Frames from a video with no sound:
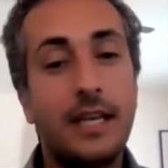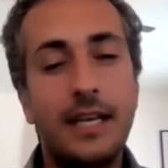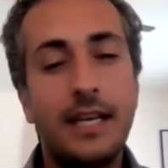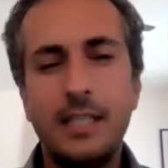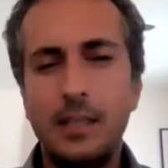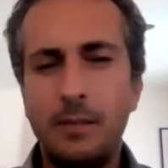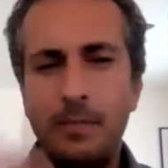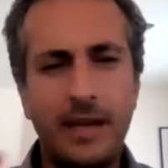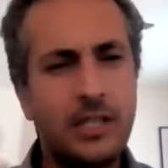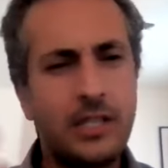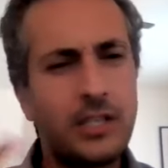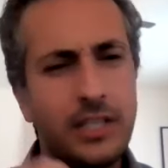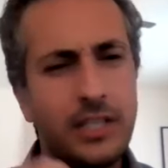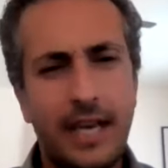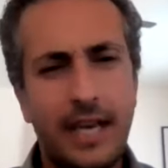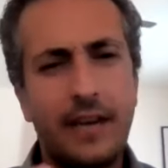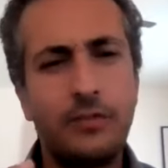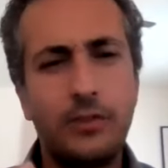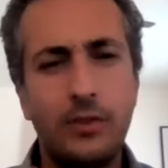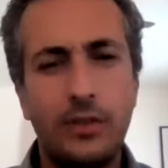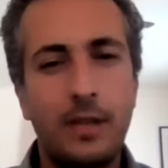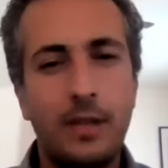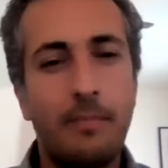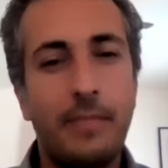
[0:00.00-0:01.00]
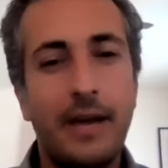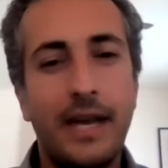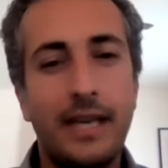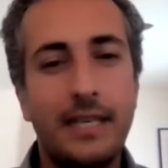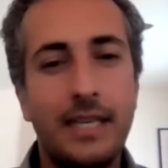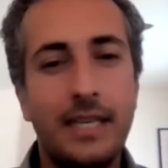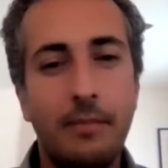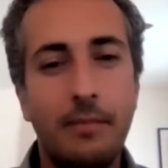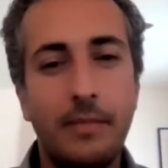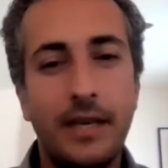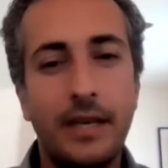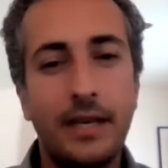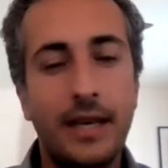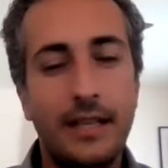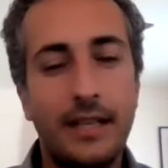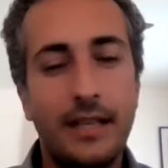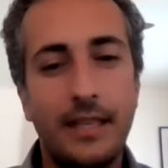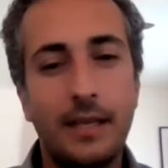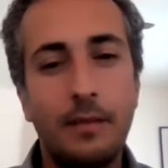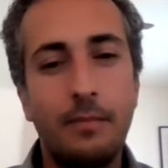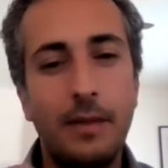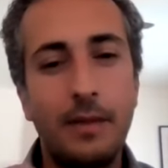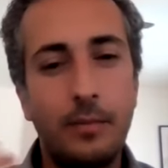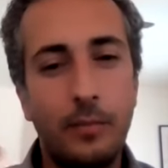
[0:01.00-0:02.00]
And especially after the pandemic, I
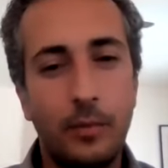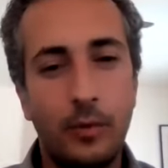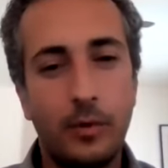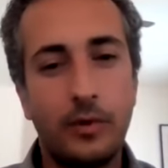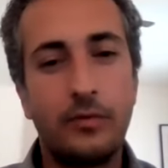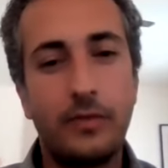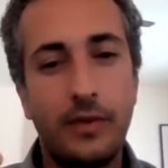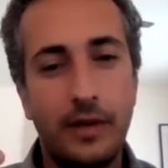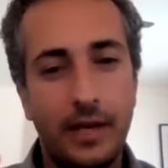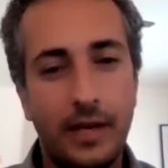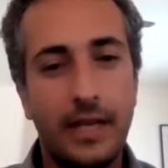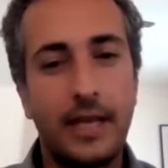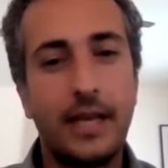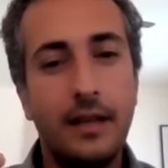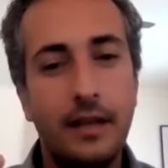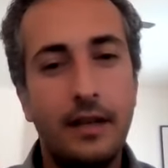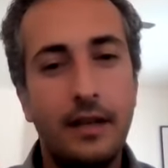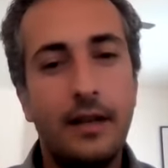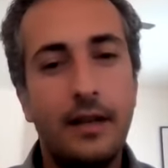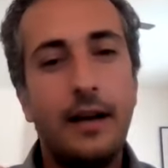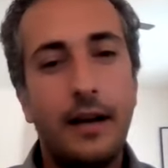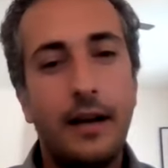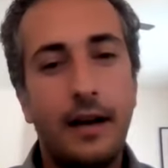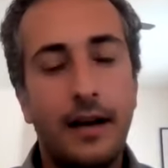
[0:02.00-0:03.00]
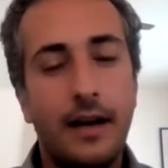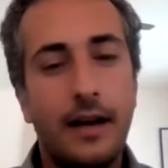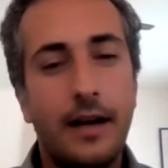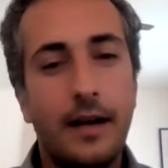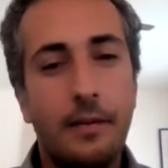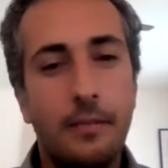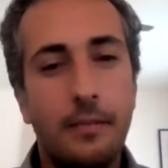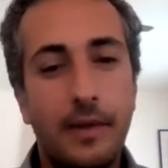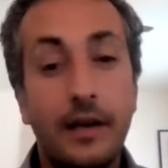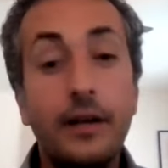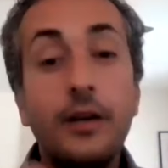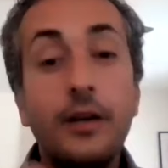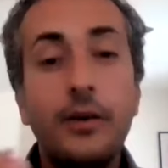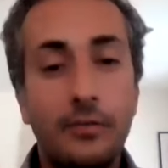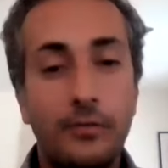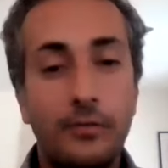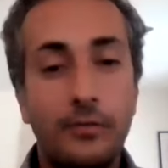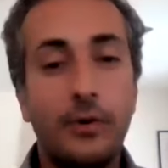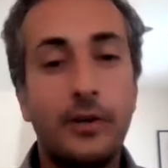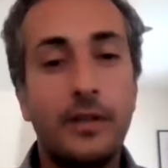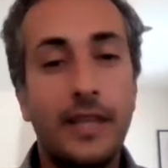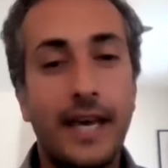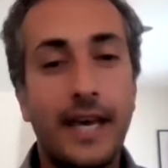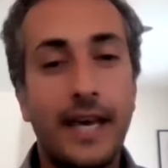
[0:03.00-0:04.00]
think people were very um, hungry
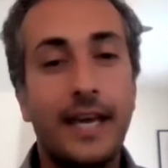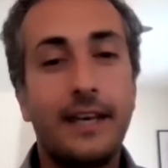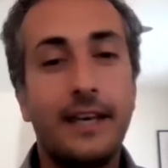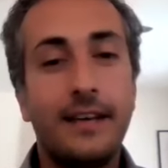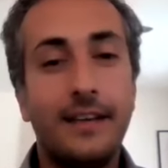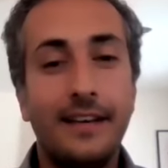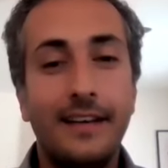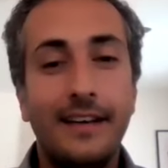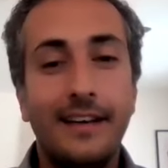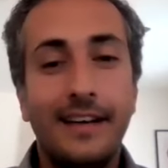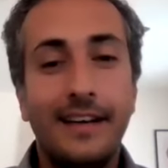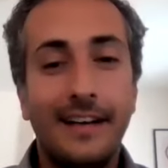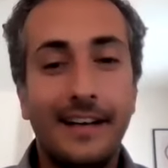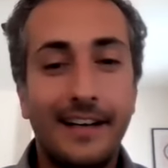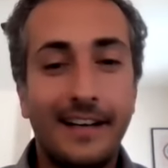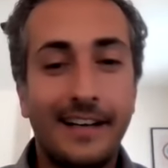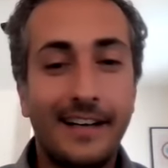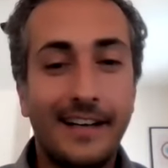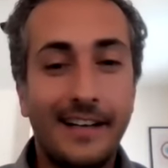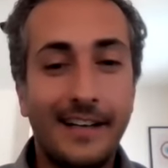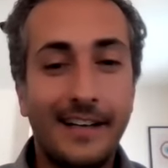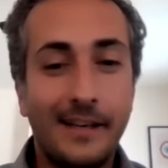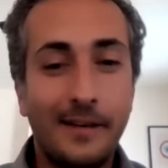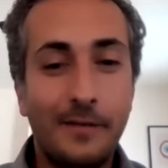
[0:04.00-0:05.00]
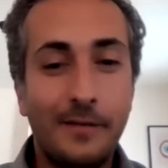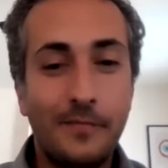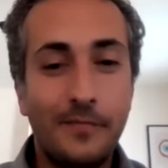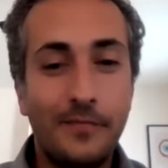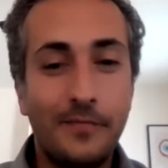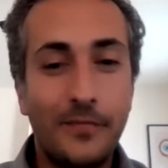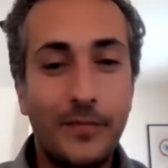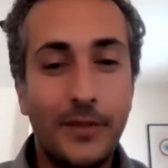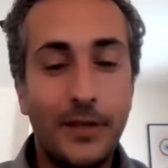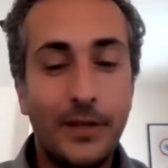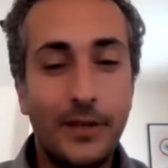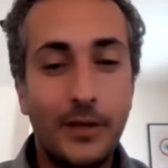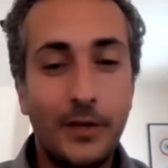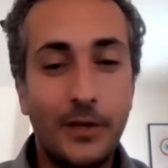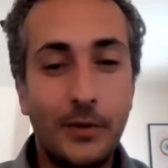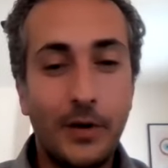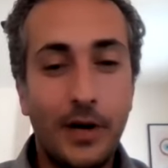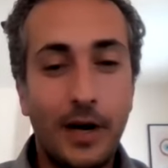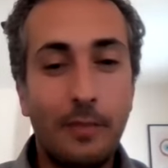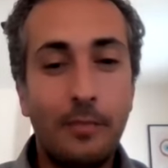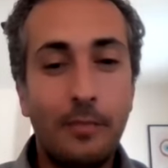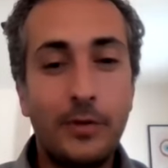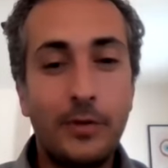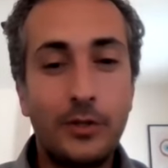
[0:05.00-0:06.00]
for that, um, you
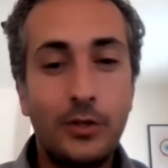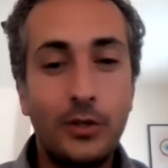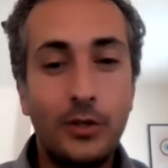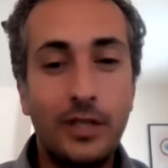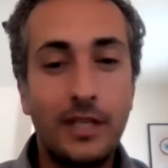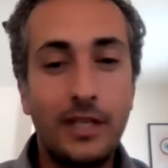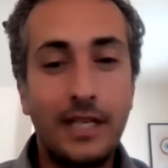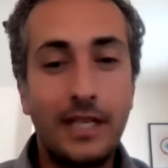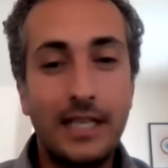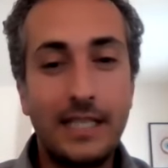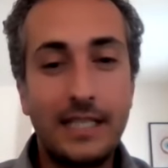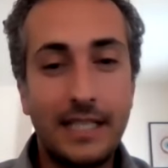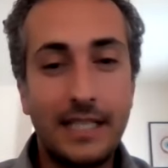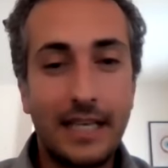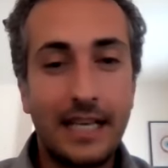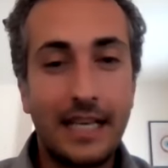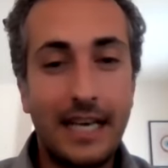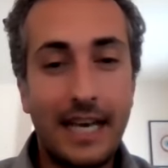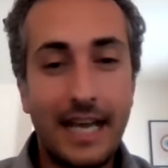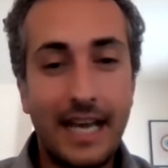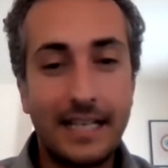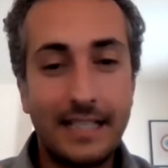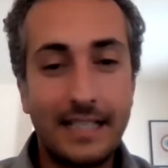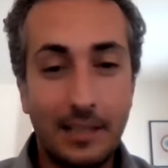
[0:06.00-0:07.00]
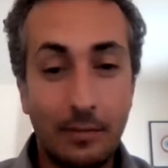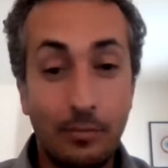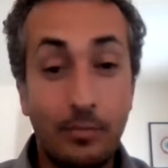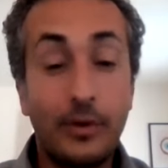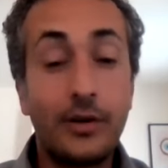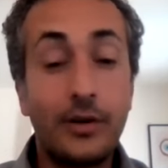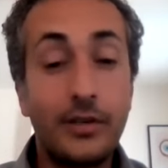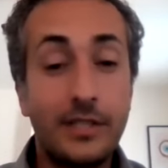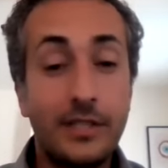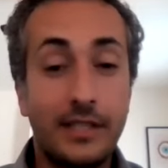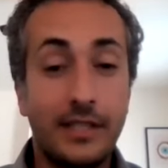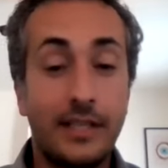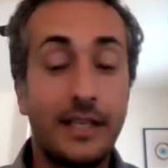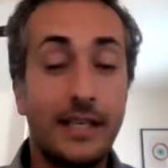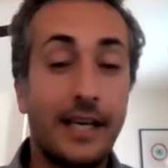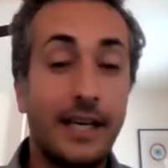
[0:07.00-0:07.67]
know, opportunity to connect in person